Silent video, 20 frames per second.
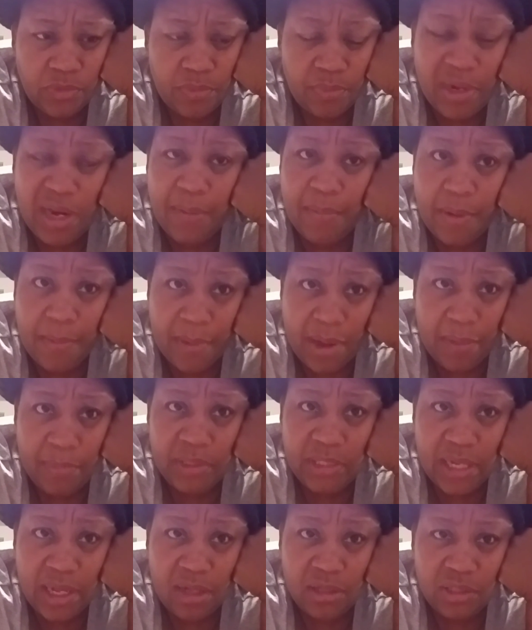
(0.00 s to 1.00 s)
But at my
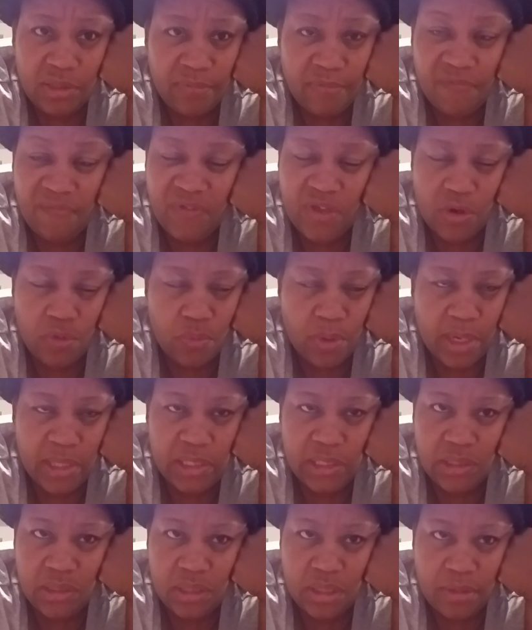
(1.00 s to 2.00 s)
mama's house, feel right
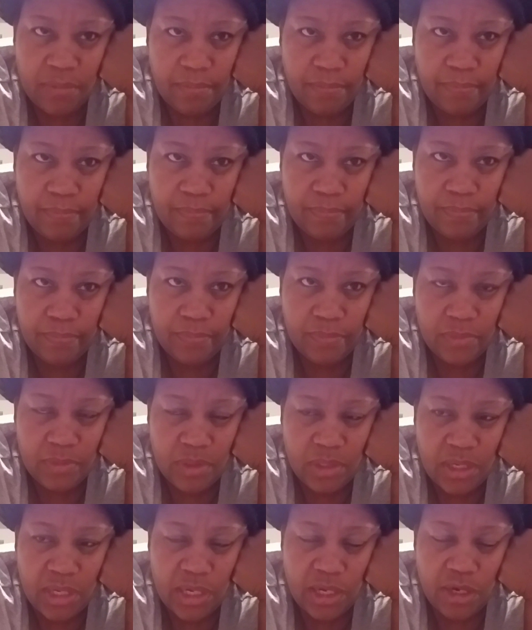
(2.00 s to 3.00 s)
to sleep.
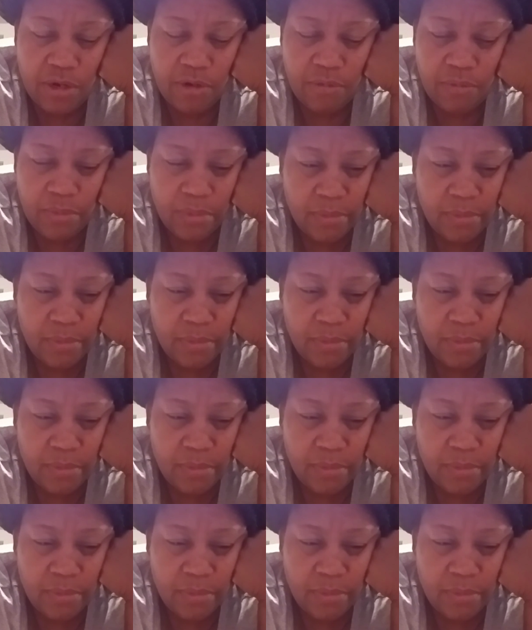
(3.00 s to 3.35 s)
Here,